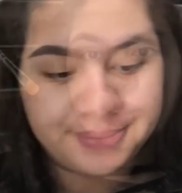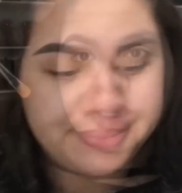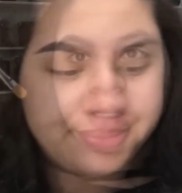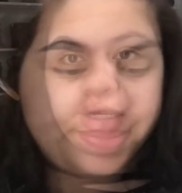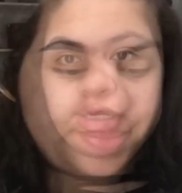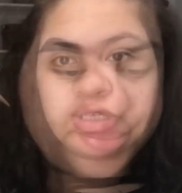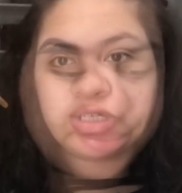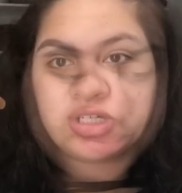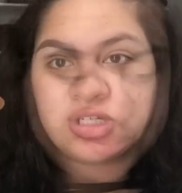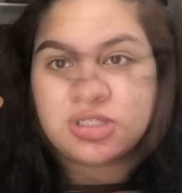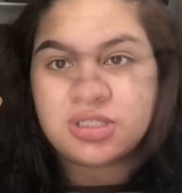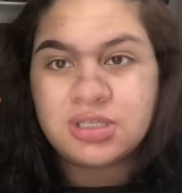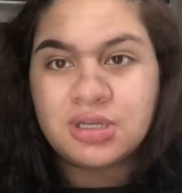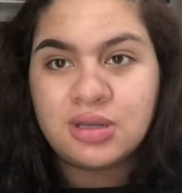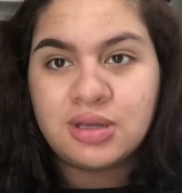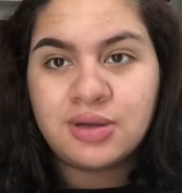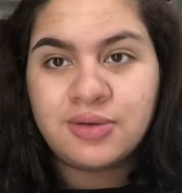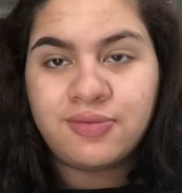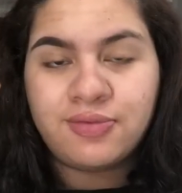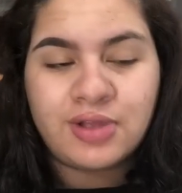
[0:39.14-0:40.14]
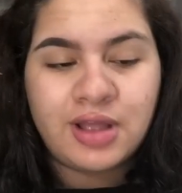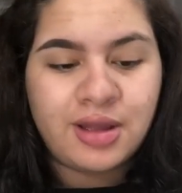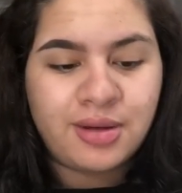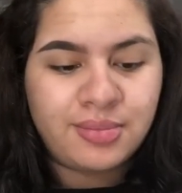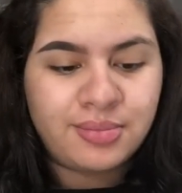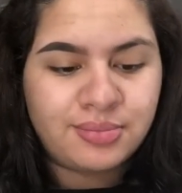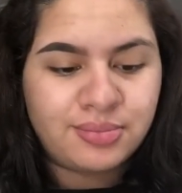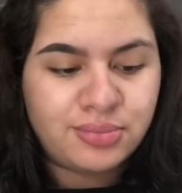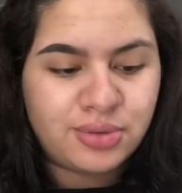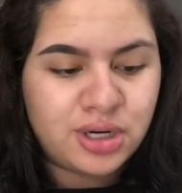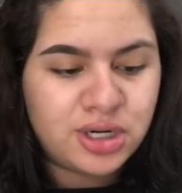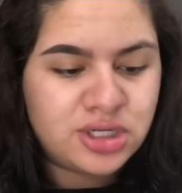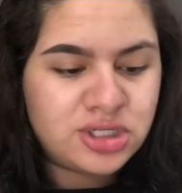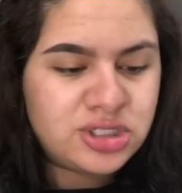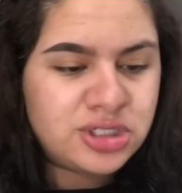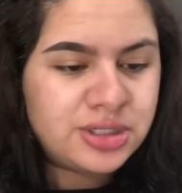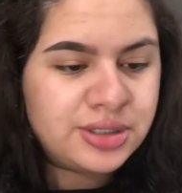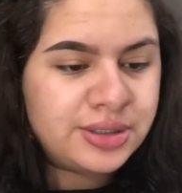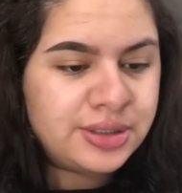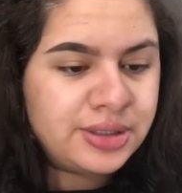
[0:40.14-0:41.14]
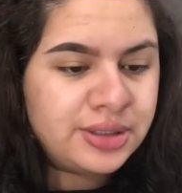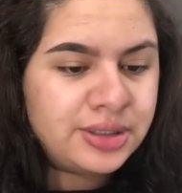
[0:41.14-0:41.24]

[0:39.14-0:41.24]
And it's just a flat brush.